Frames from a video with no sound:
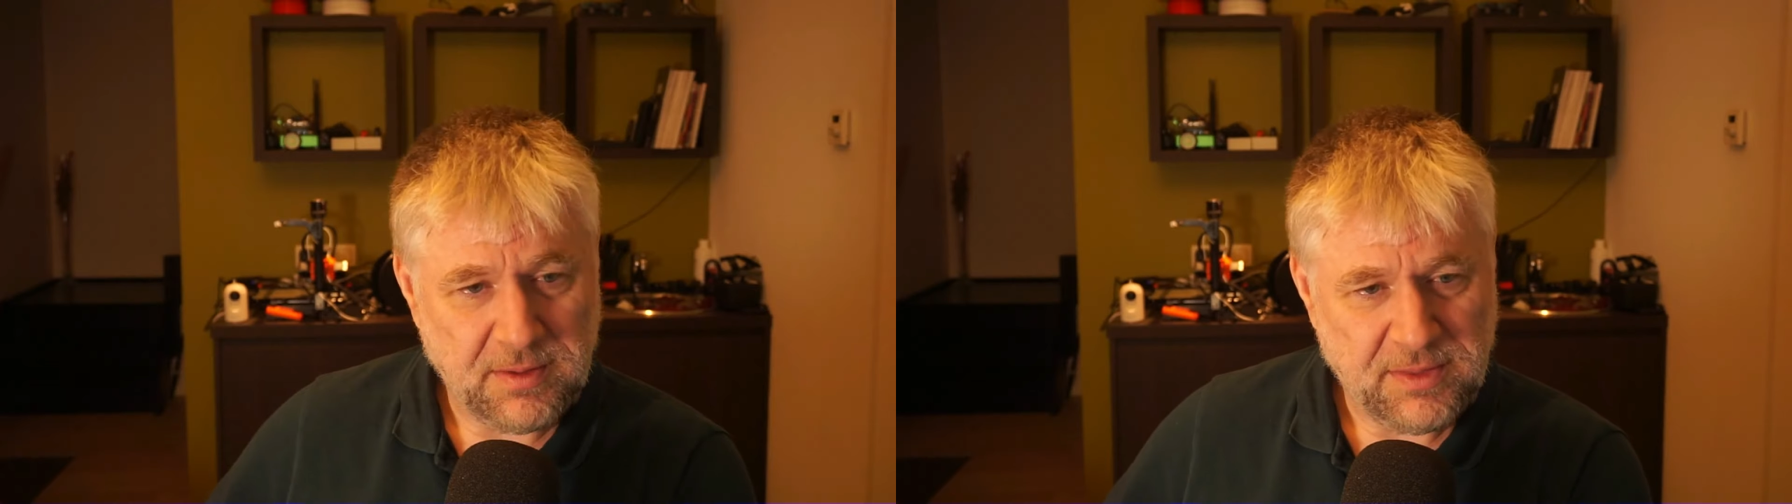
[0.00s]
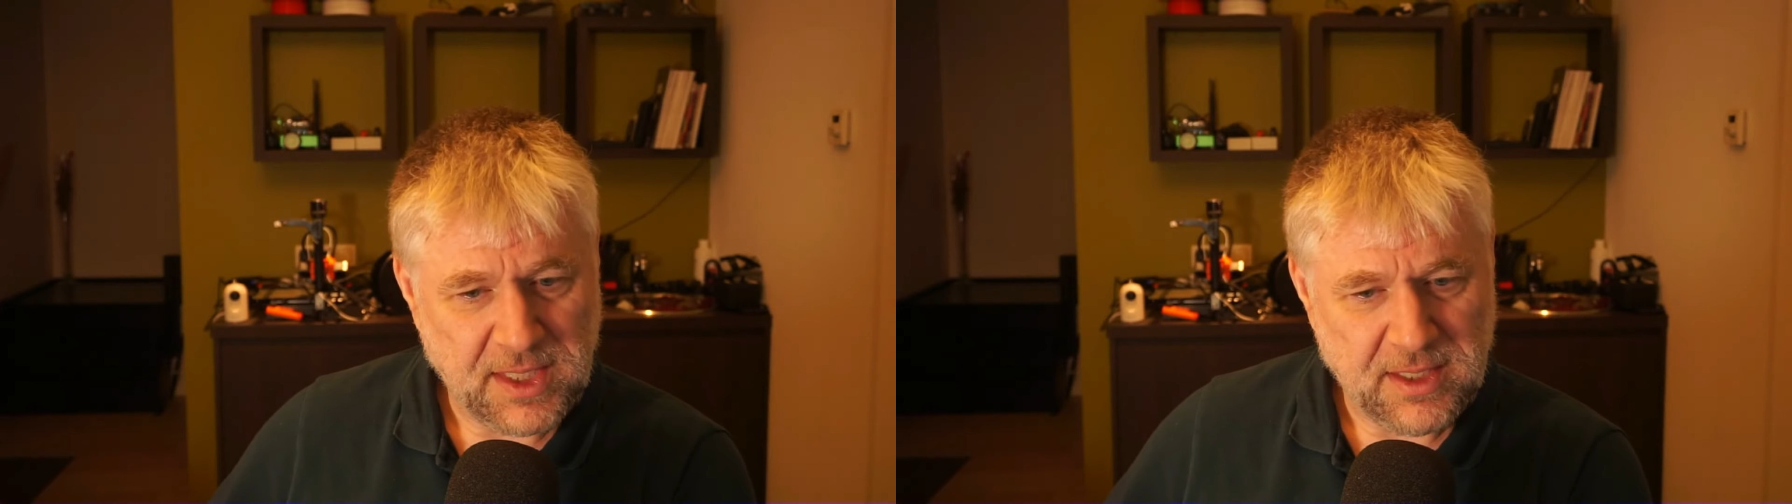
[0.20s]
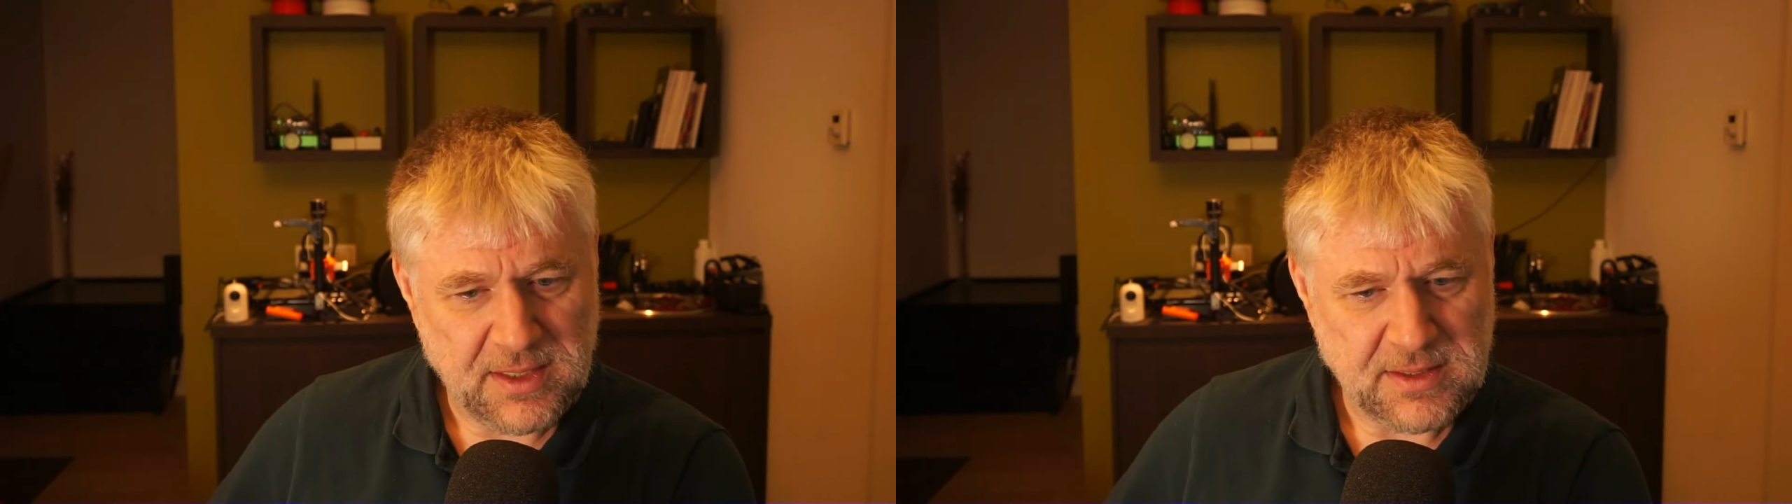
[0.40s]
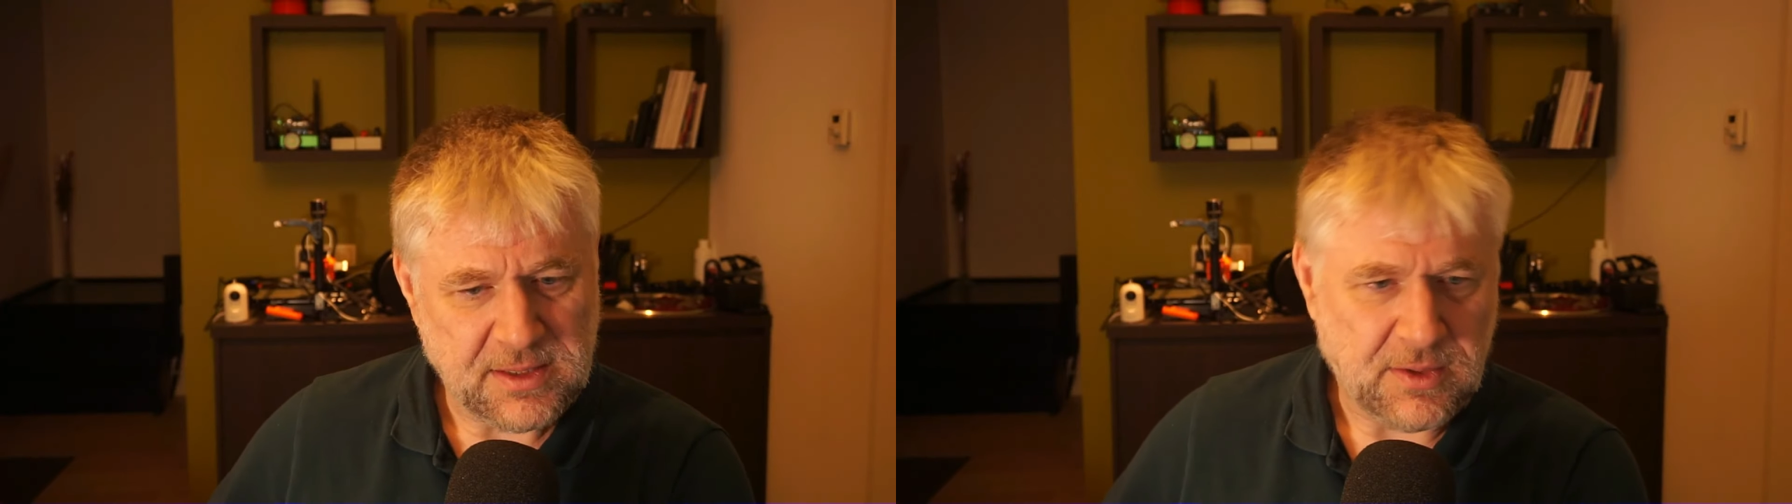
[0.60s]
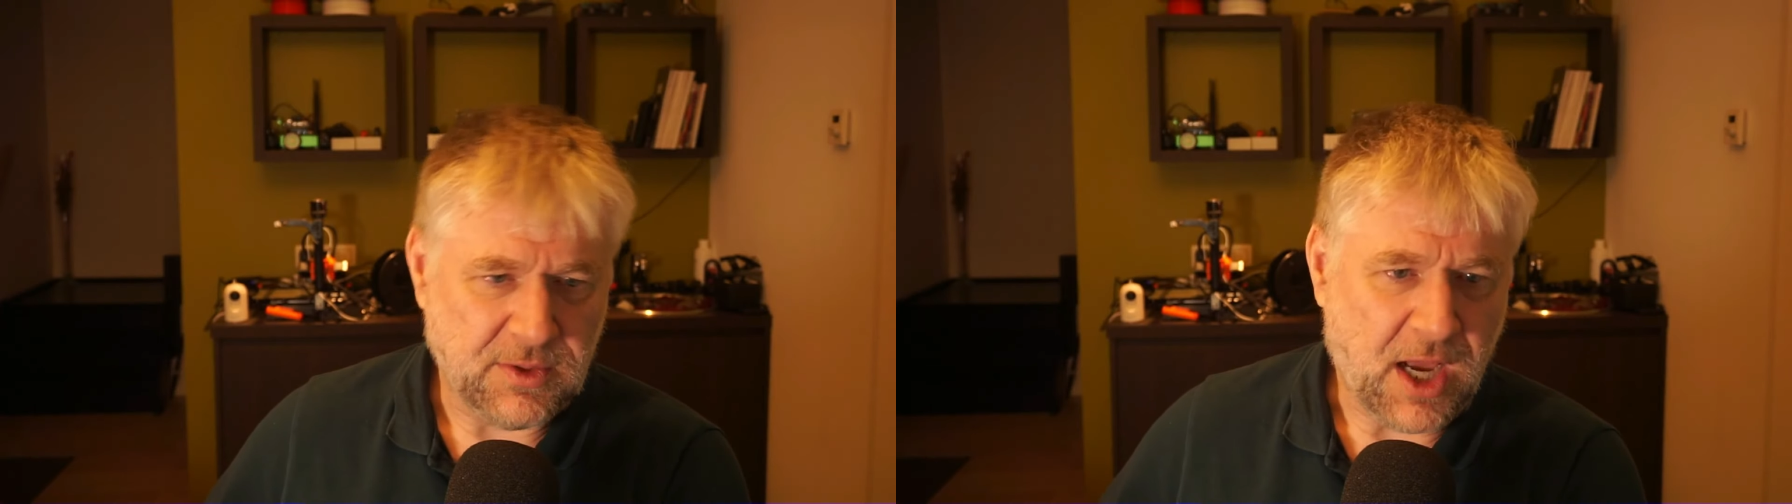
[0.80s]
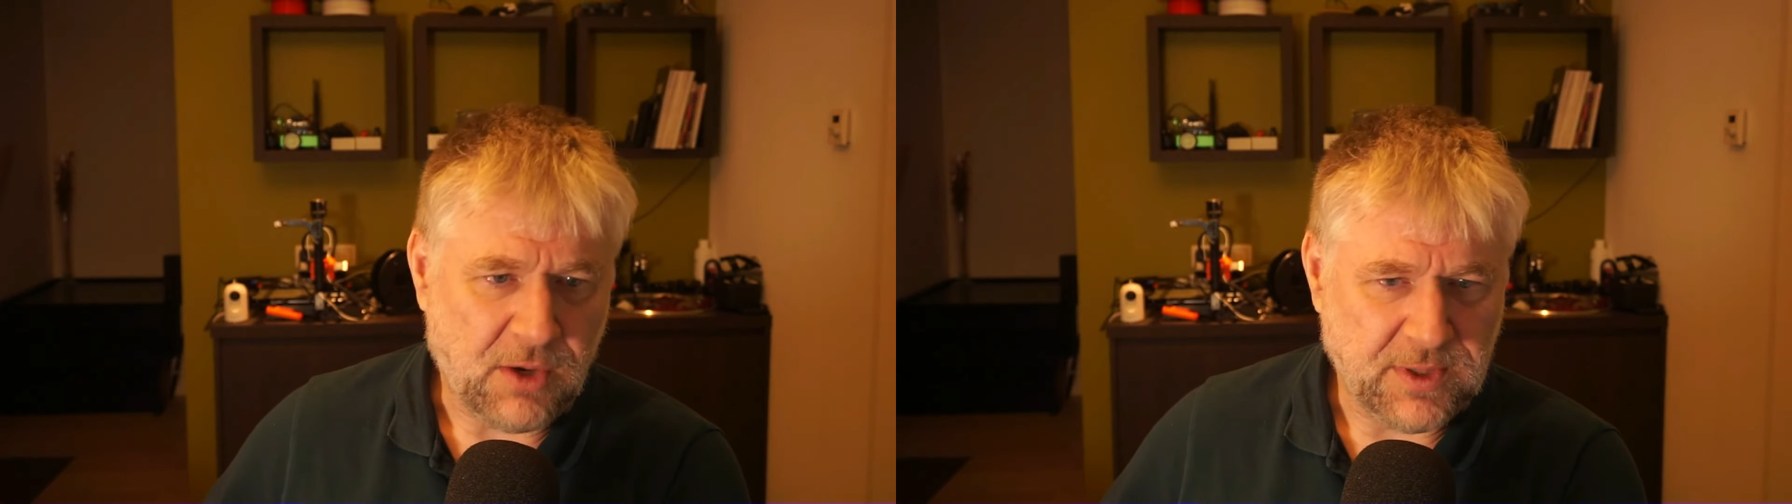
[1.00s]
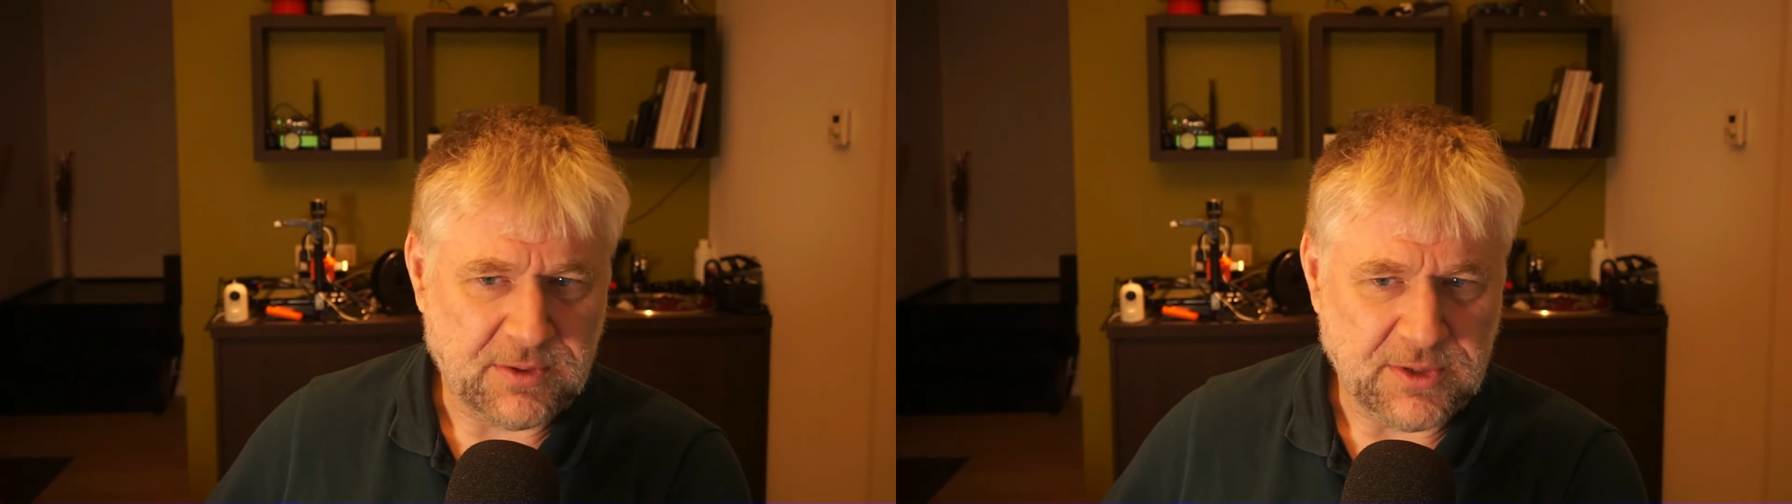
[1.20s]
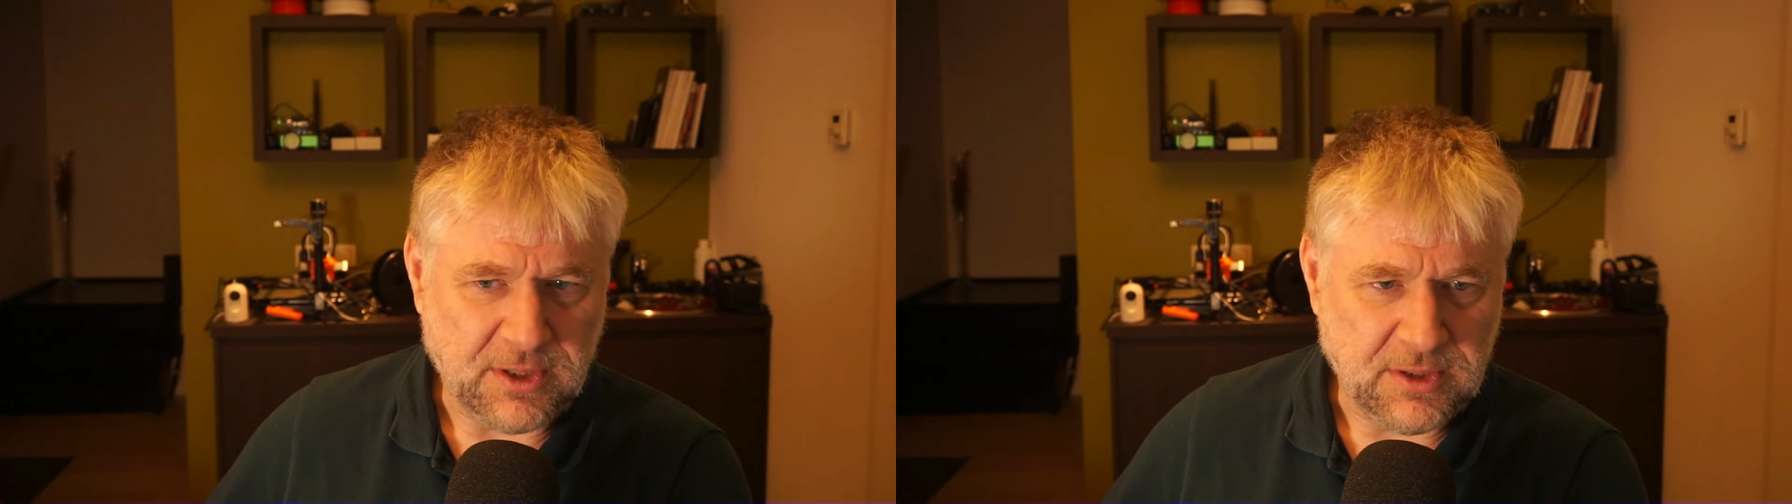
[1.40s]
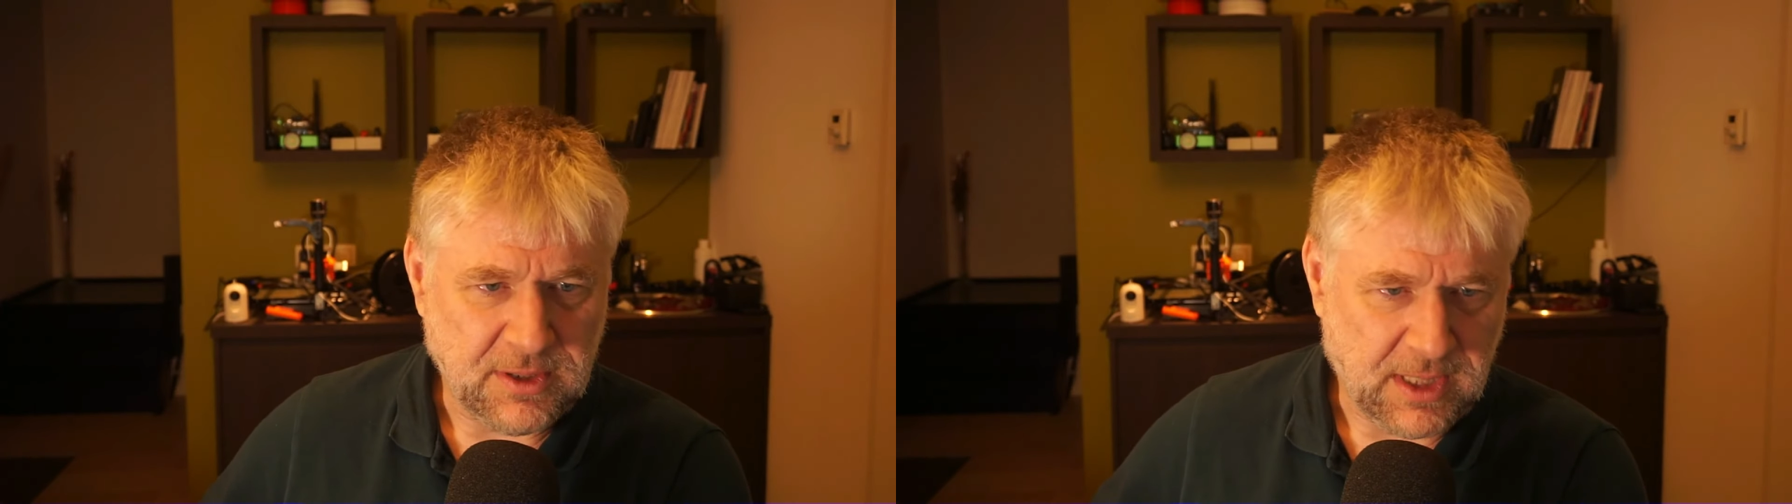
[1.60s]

things on how they're done,